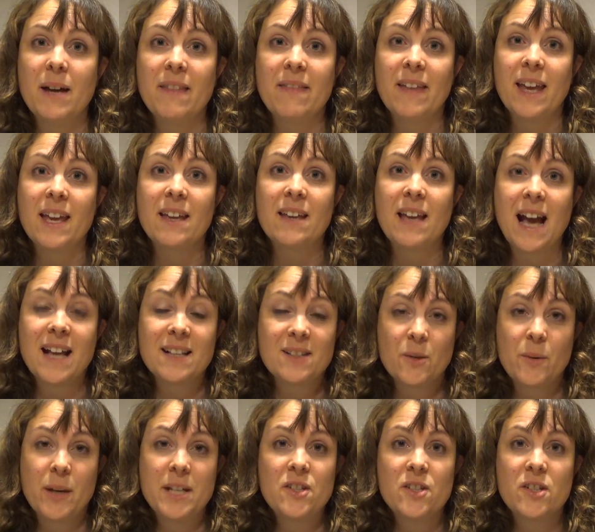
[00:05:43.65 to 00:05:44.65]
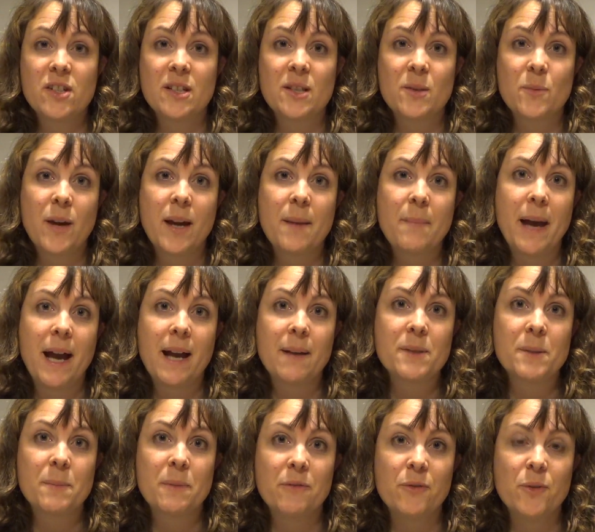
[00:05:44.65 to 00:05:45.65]
and they ask questions where
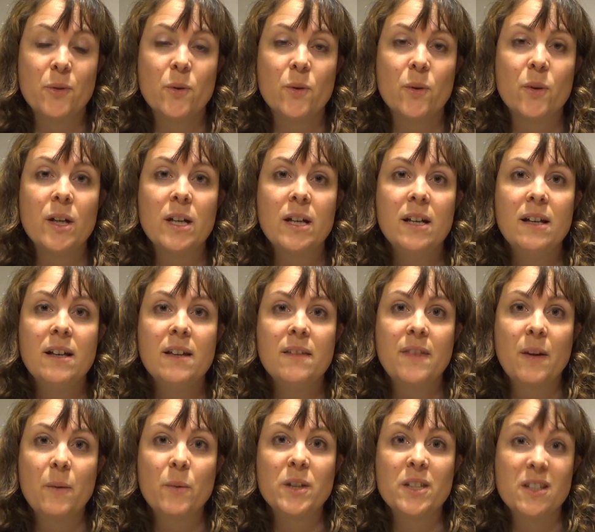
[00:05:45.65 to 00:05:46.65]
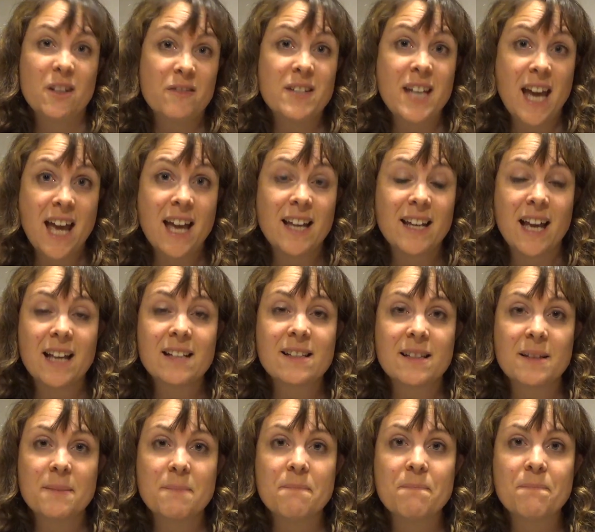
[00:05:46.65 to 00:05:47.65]
perhaps before they wouldn't have dared
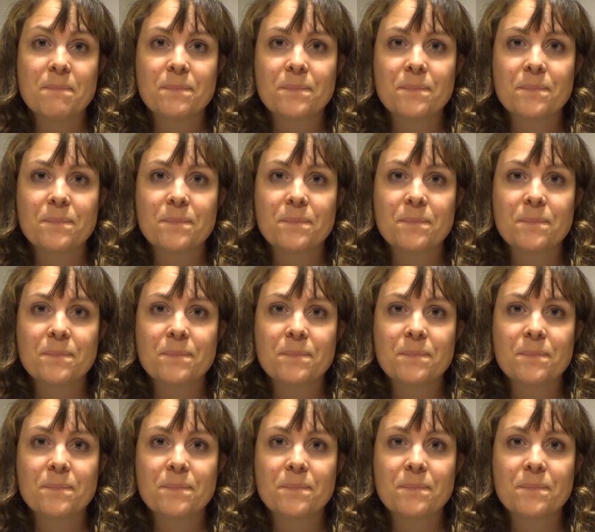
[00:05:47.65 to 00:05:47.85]
ask them.